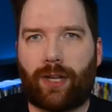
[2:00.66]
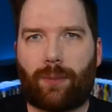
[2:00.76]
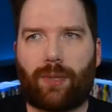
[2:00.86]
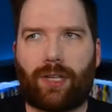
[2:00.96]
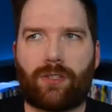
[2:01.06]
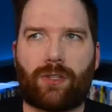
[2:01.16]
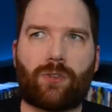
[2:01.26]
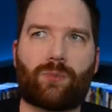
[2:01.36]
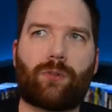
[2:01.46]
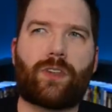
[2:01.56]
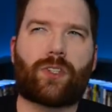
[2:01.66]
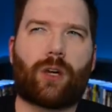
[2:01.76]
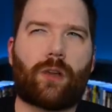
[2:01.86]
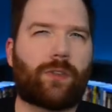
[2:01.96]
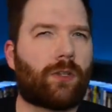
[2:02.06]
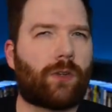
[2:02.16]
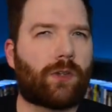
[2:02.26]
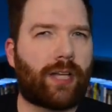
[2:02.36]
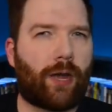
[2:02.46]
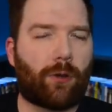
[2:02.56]
at, because those movies are often
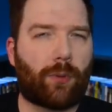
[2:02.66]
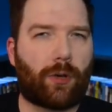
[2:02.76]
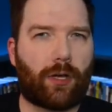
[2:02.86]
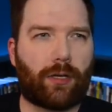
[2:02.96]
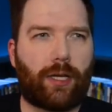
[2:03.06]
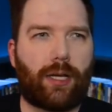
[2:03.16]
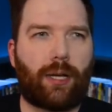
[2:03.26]
looked down upon,